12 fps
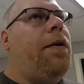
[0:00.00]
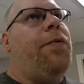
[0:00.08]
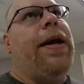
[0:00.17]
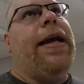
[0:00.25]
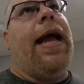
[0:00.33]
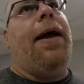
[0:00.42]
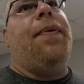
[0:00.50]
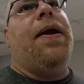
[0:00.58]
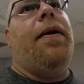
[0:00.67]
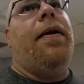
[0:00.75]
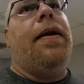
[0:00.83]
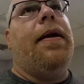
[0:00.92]

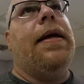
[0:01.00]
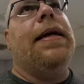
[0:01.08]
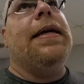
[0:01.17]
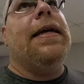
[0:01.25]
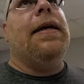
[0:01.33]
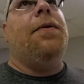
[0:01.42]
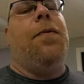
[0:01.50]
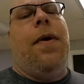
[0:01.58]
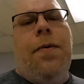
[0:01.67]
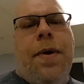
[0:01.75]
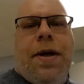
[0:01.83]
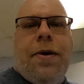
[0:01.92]
Recapping,
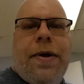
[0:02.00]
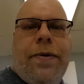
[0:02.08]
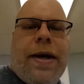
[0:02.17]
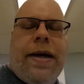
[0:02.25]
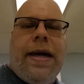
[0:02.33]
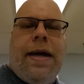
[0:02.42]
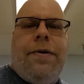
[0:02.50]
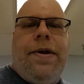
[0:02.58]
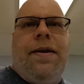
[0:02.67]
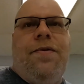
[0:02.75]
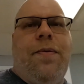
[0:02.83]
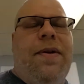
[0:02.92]
what we're doing right now
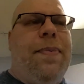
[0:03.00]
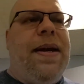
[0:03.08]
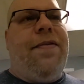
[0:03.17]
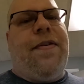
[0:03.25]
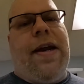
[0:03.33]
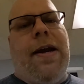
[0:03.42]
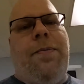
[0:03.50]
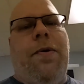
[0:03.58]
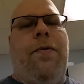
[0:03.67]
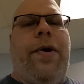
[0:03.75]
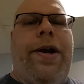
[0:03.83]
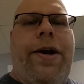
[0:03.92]
is we've been set up. We're
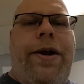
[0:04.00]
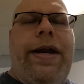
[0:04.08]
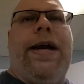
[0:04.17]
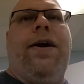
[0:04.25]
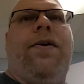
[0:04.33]
running on air